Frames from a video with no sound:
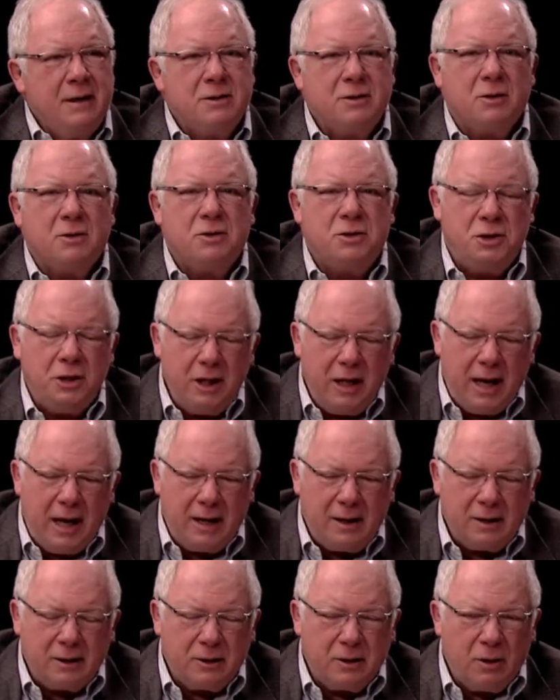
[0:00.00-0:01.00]
So she
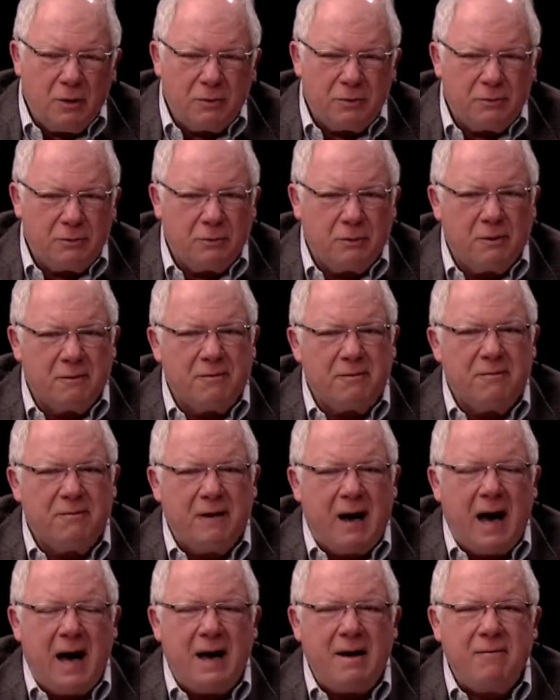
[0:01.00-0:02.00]
had to go through a
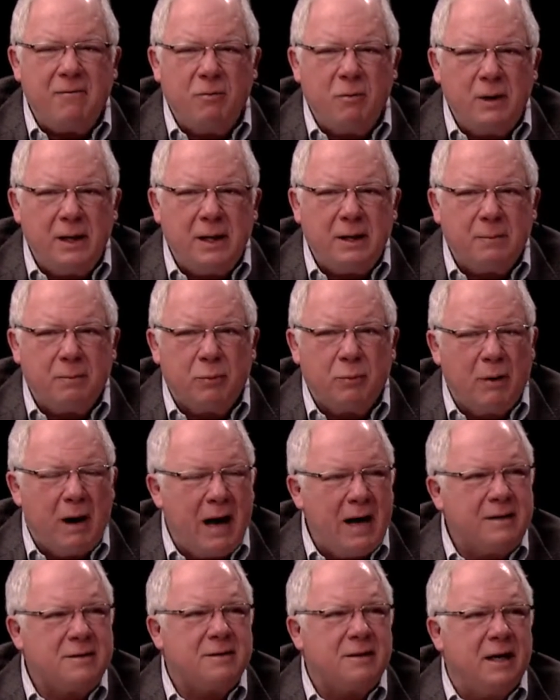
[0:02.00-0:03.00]
5-week
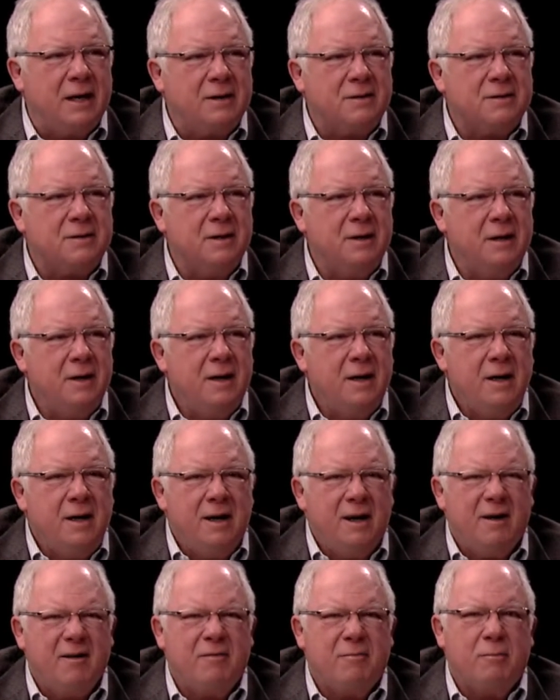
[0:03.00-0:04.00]
process
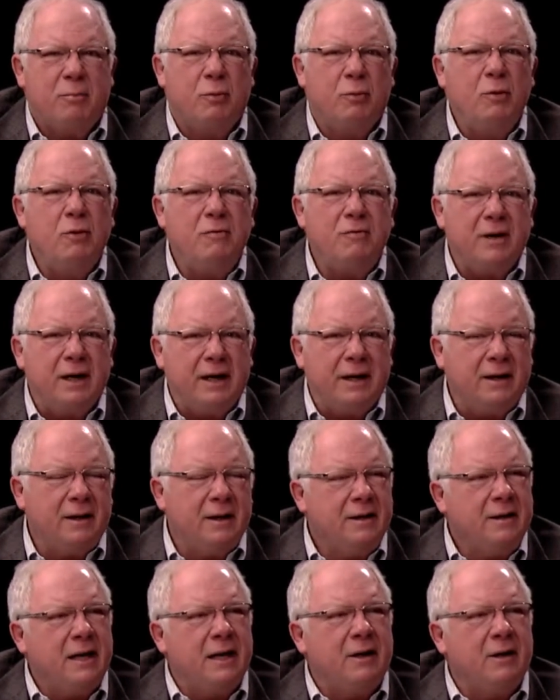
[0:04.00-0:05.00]
of proving
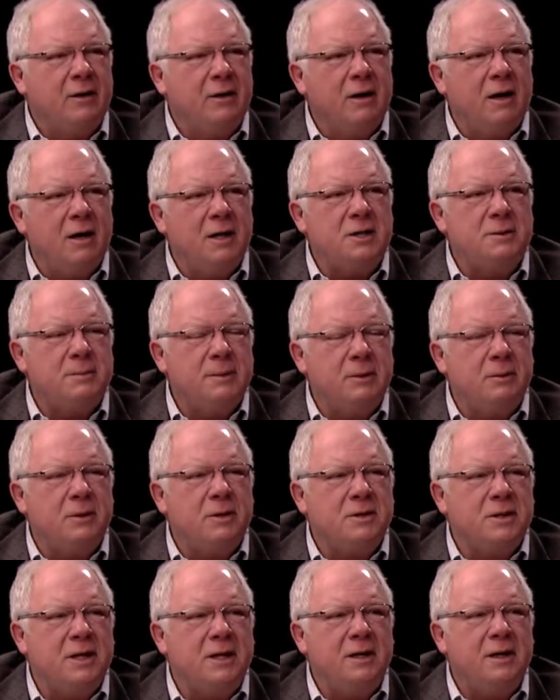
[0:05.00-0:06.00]
that her husband
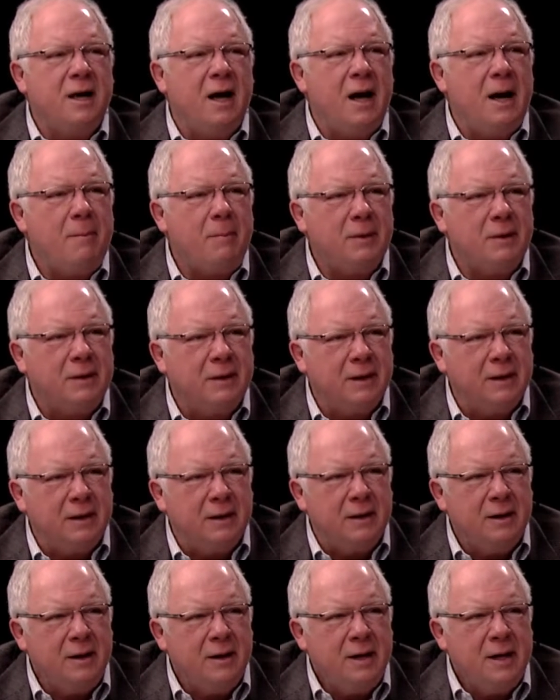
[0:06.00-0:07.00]
was incompetent
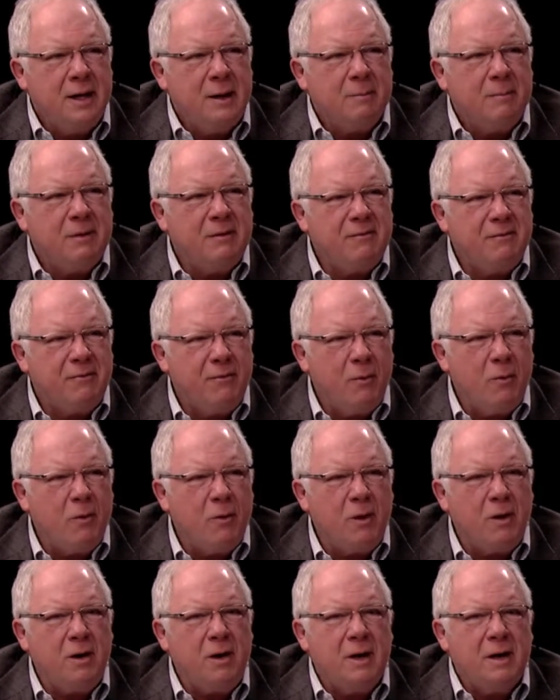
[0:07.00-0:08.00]

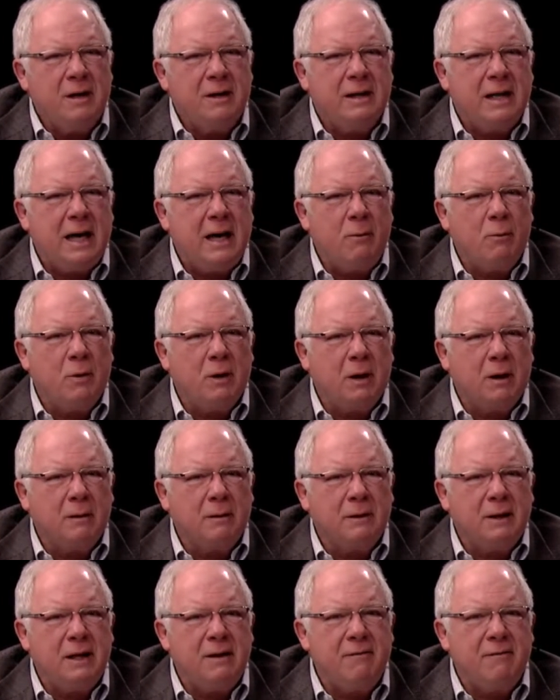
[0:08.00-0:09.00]
before they
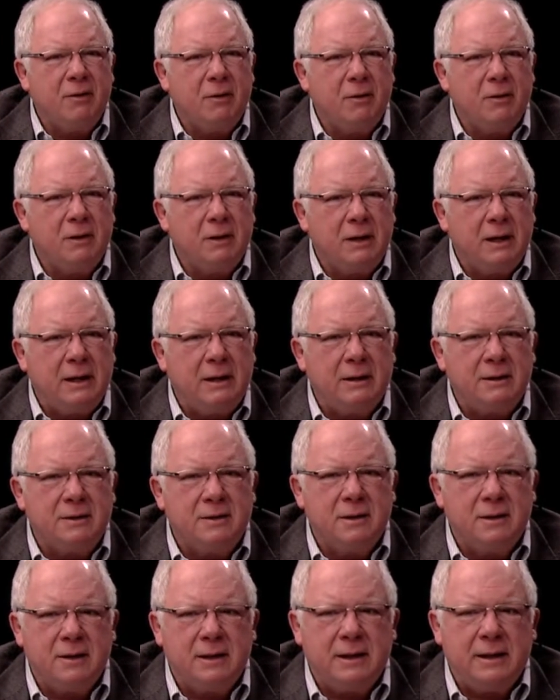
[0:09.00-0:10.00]
would give her
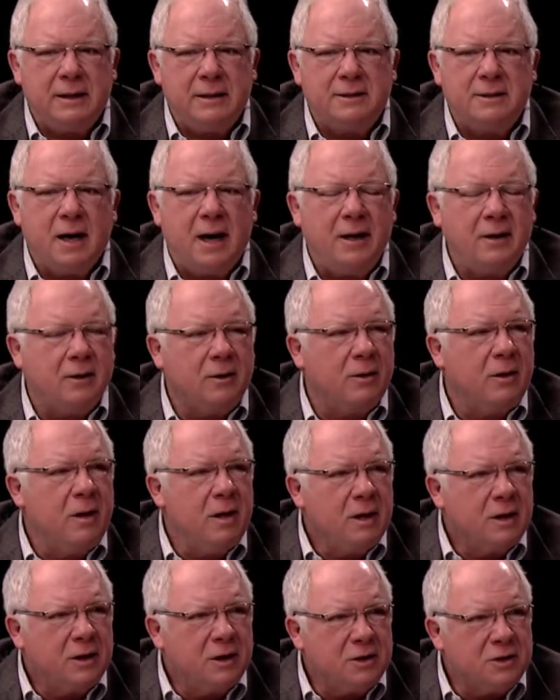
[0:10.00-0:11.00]
the title
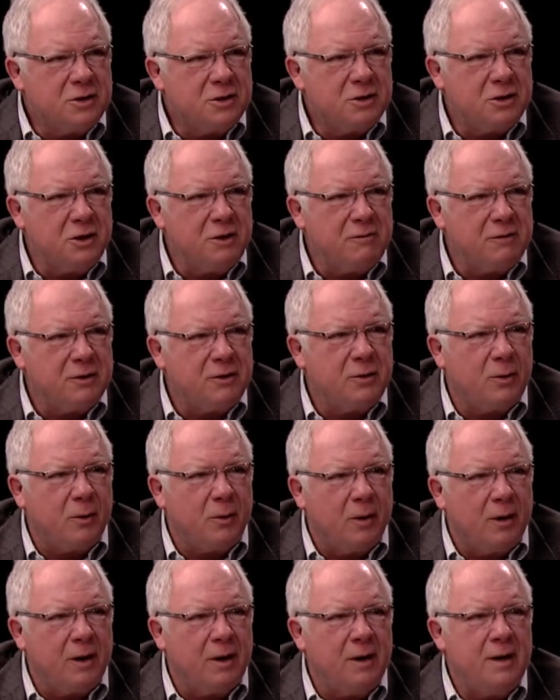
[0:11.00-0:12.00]

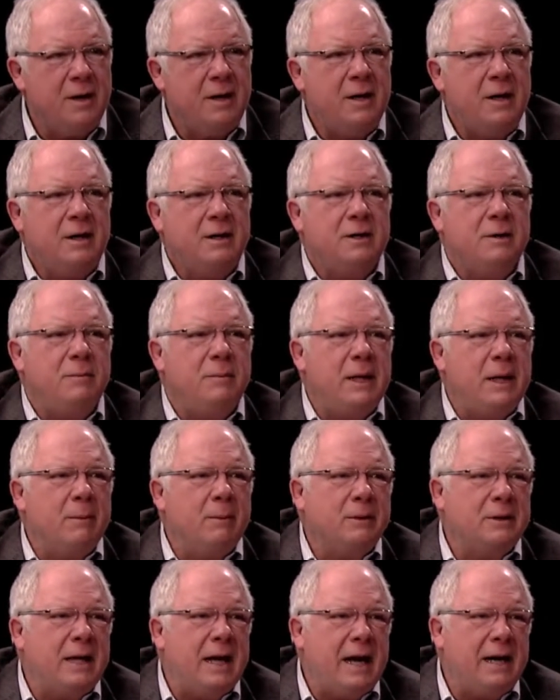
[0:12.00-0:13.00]
conservator to be
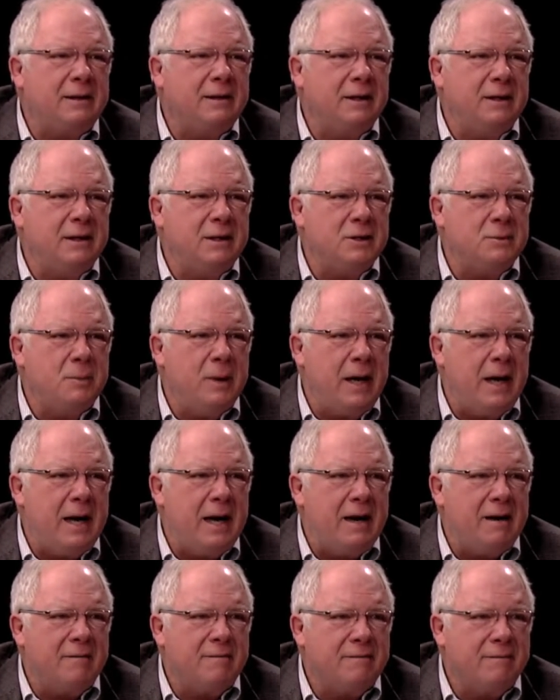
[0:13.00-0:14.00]
able to act in his
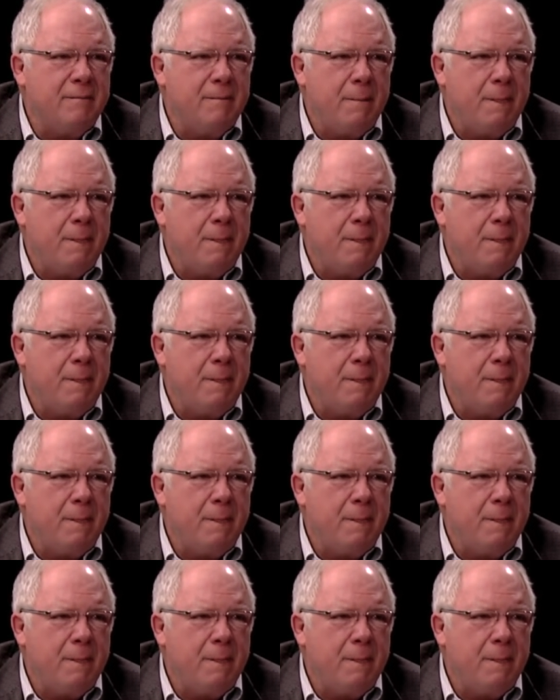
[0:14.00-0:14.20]
behalf.